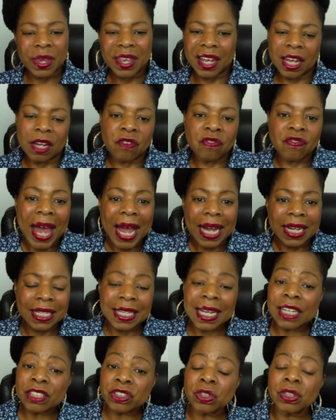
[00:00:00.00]
In fact,
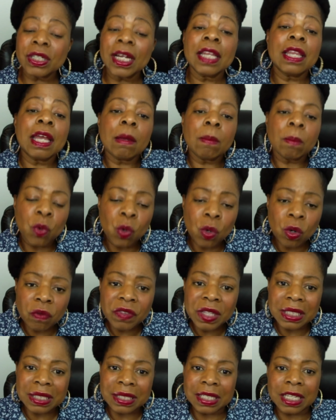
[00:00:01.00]
yesterday they moved
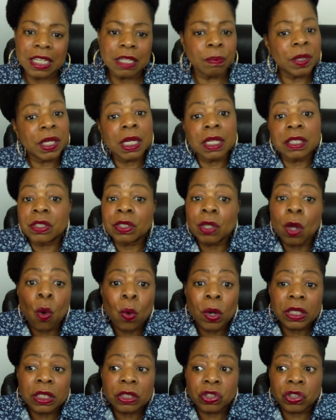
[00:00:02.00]
the seat because no
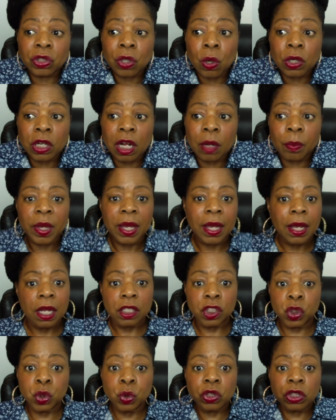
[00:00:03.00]
one has showed up
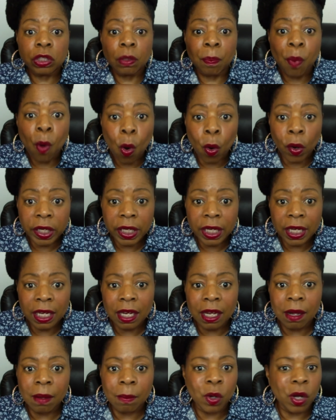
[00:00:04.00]
to support
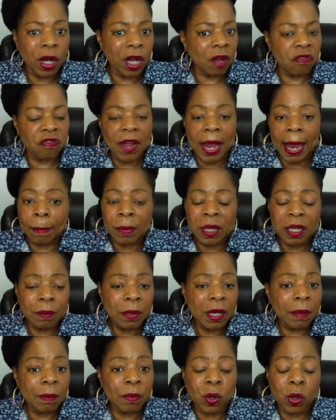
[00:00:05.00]
him, or a family
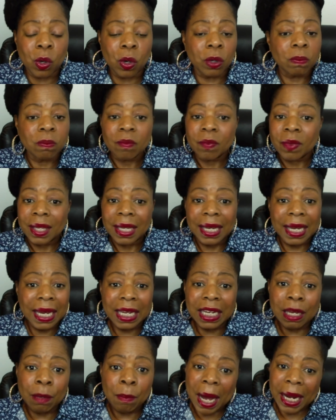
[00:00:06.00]
member, or
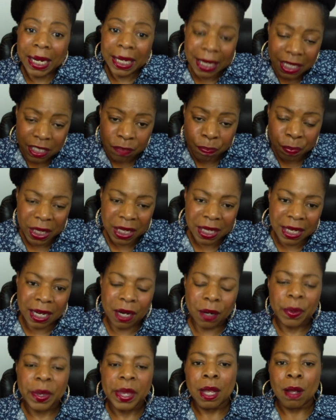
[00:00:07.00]
anybody. He's been
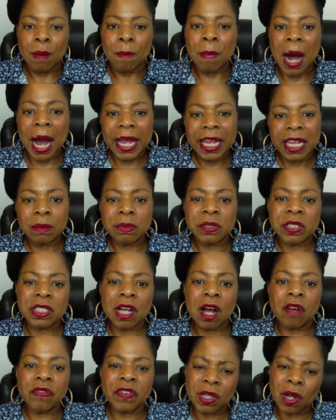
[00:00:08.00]
there by
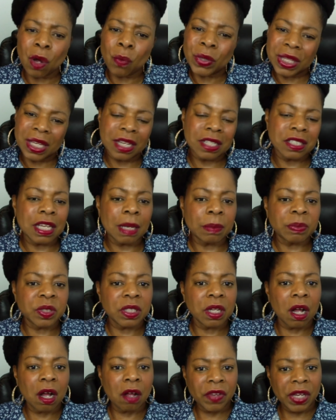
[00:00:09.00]
himself, you know, with the exception
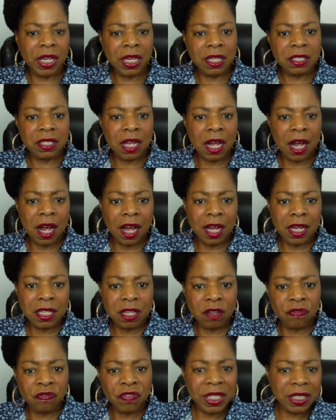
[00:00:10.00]
of his
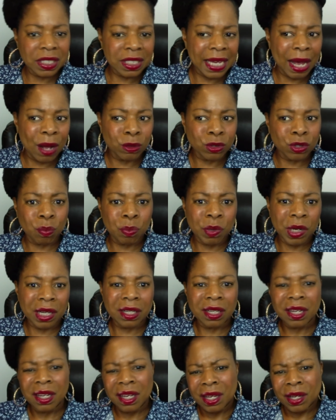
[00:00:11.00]
defense counsel,
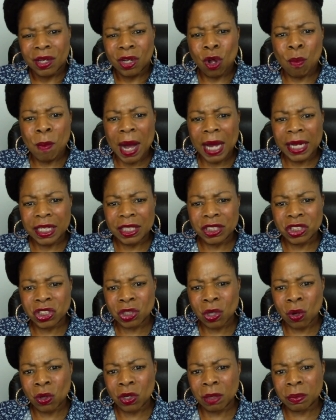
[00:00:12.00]
but nobody has
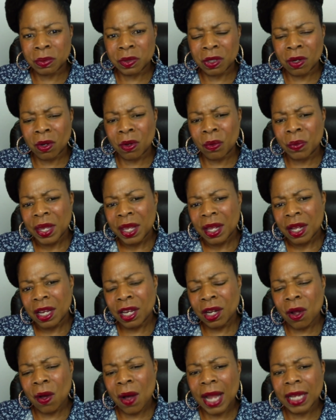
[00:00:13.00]
showed up. So, you
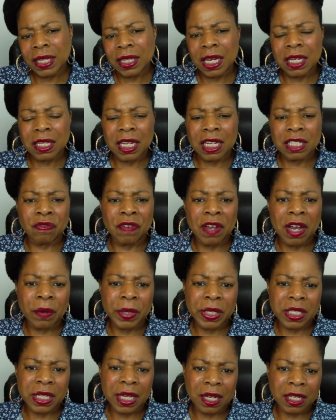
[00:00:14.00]
know, I think that's very
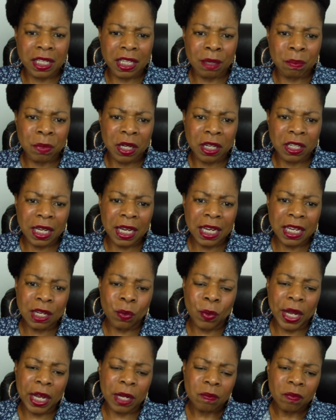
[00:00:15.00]
telling. But
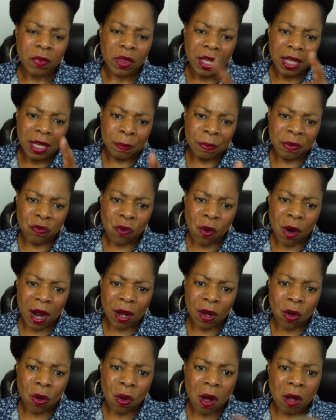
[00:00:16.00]
anyway, before I
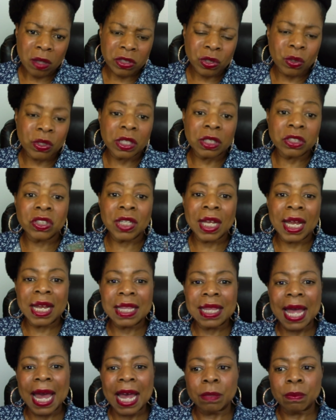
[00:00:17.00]
go, also, they're saying
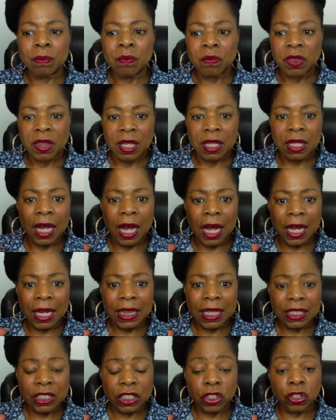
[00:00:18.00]
that
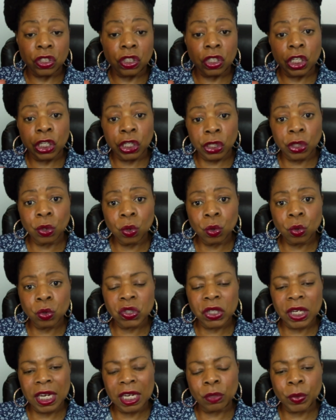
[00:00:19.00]
this is huge
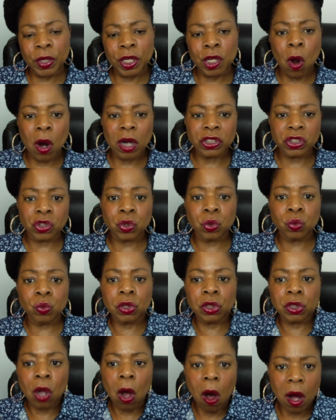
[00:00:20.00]
in regards to
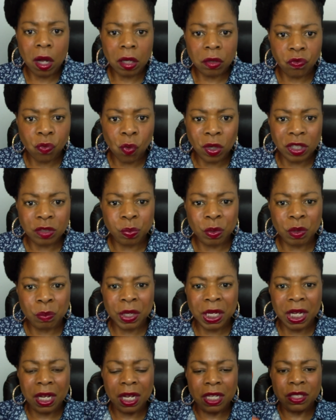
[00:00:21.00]
law enforcement,
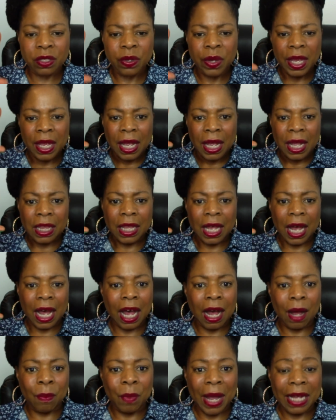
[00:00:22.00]
because
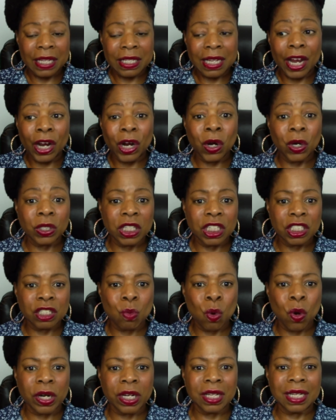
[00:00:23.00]
as I heard this
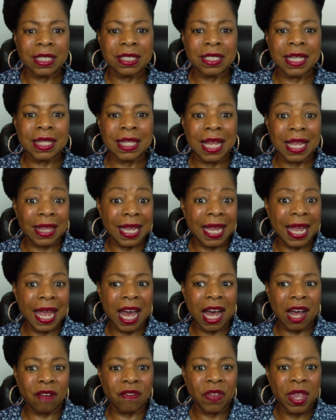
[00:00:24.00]
morning, they said that they
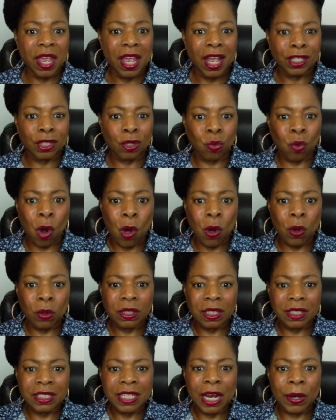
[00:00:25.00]
have
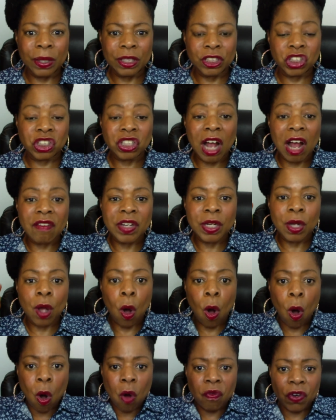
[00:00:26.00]
thrown Derek Chauvin
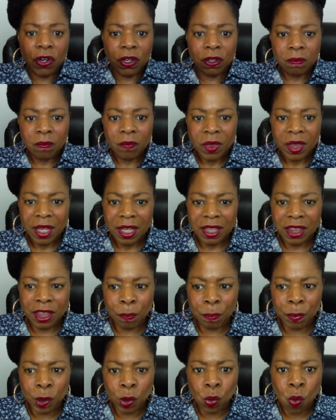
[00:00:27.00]
over the
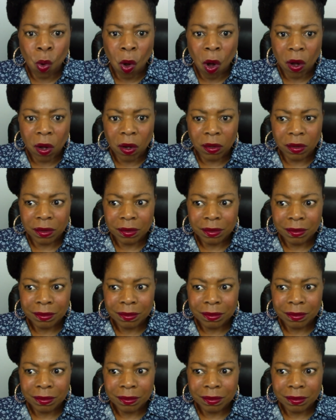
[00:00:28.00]
blue wall.